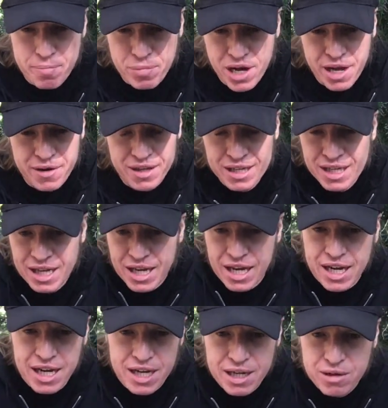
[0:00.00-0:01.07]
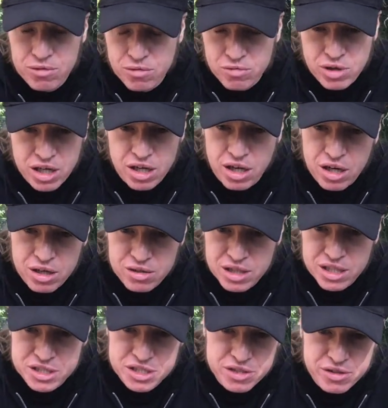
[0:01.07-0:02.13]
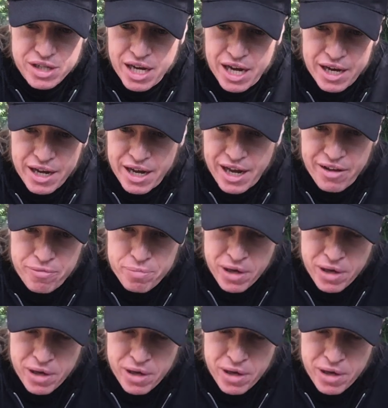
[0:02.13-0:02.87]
But regardless, you got to have